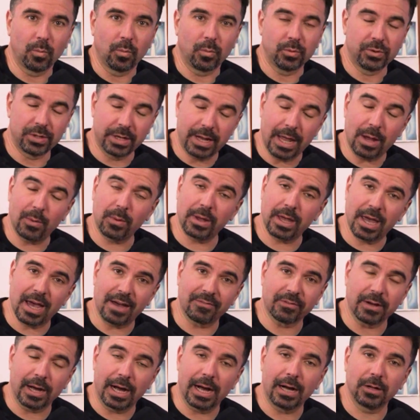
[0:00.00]
Today we
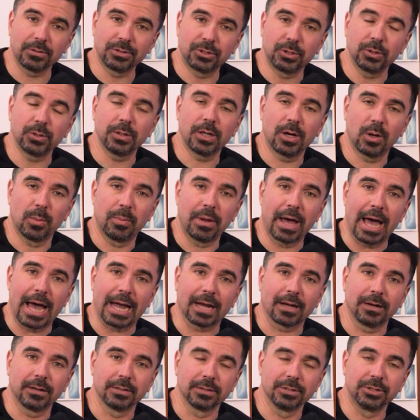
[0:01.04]
have Kyle Ciullo
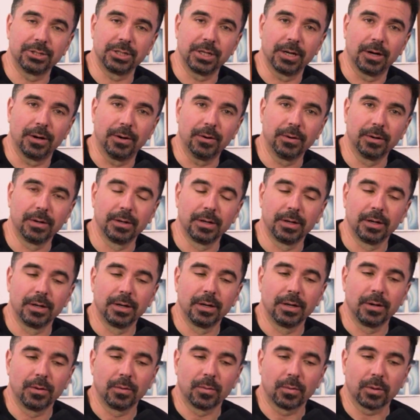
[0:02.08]
back on the show.
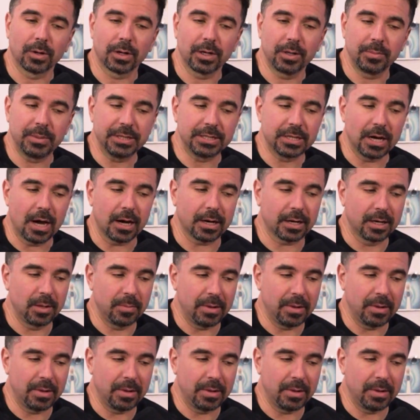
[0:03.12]
We're going to be talking